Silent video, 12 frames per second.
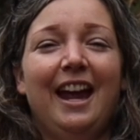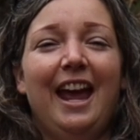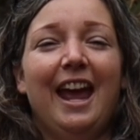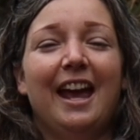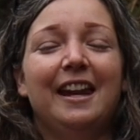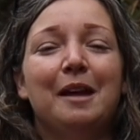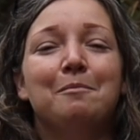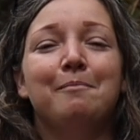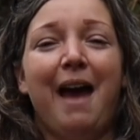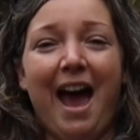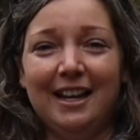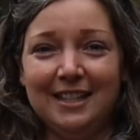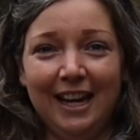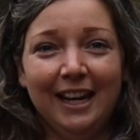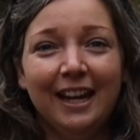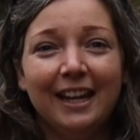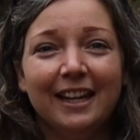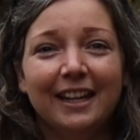and imagine
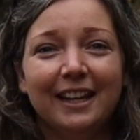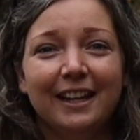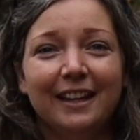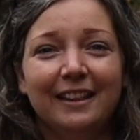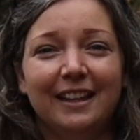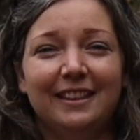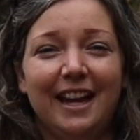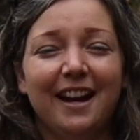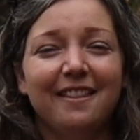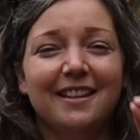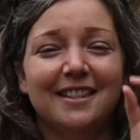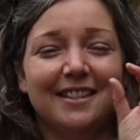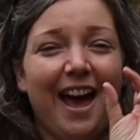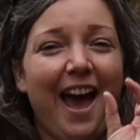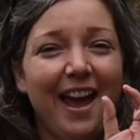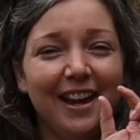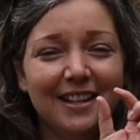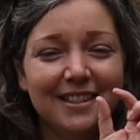that they are the
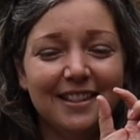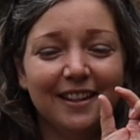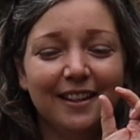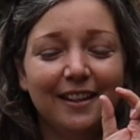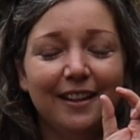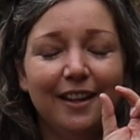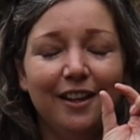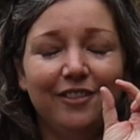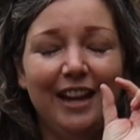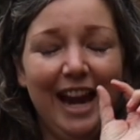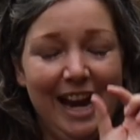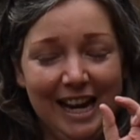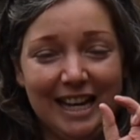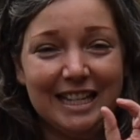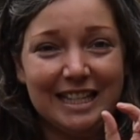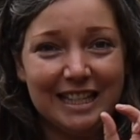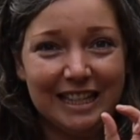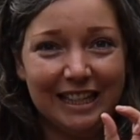size of an
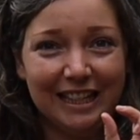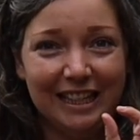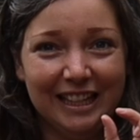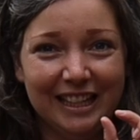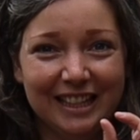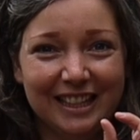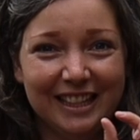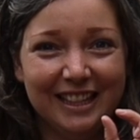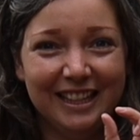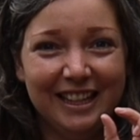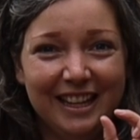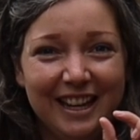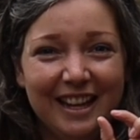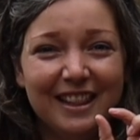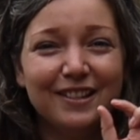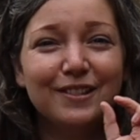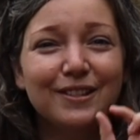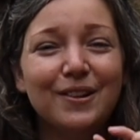ant.
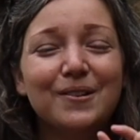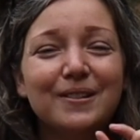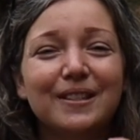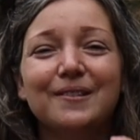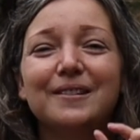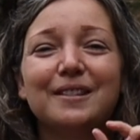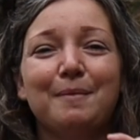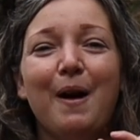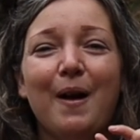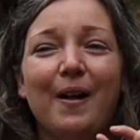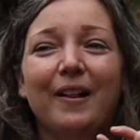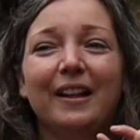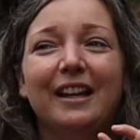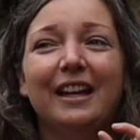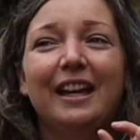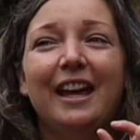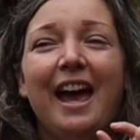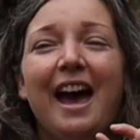They're so small.
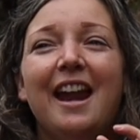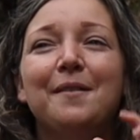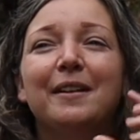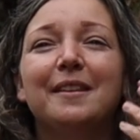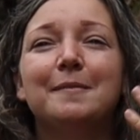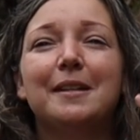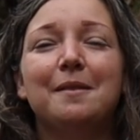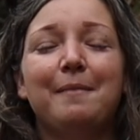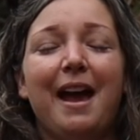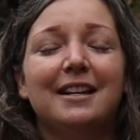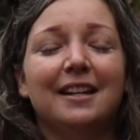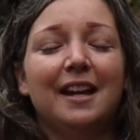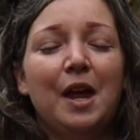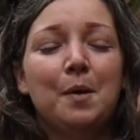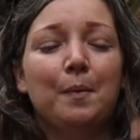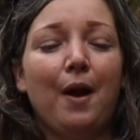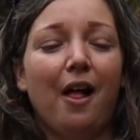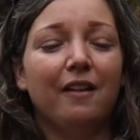And I want them to imagine,
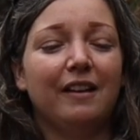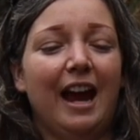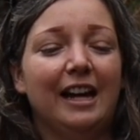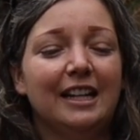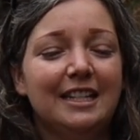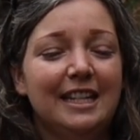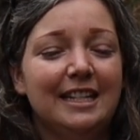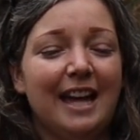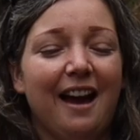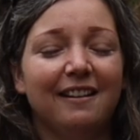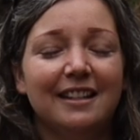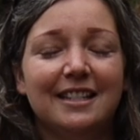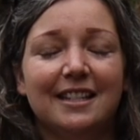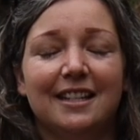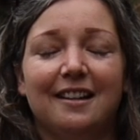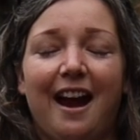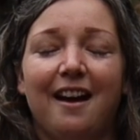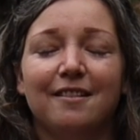put all their energy down into
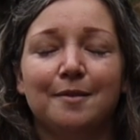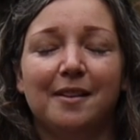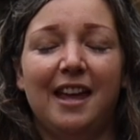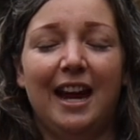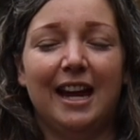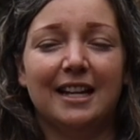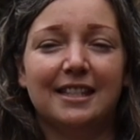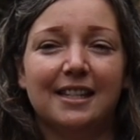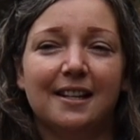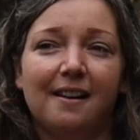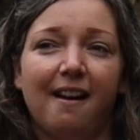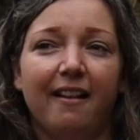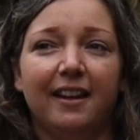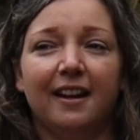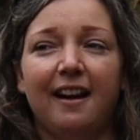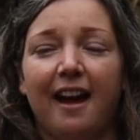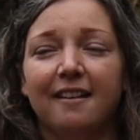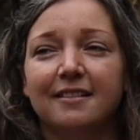the ground where the ants are crawling
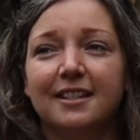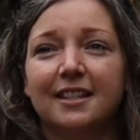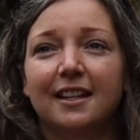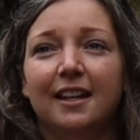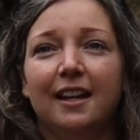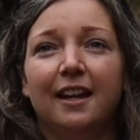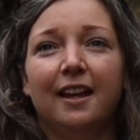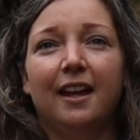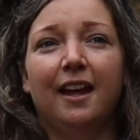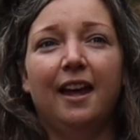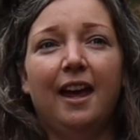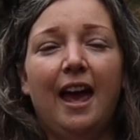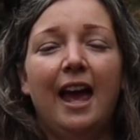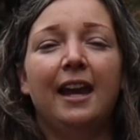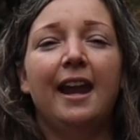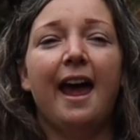around. And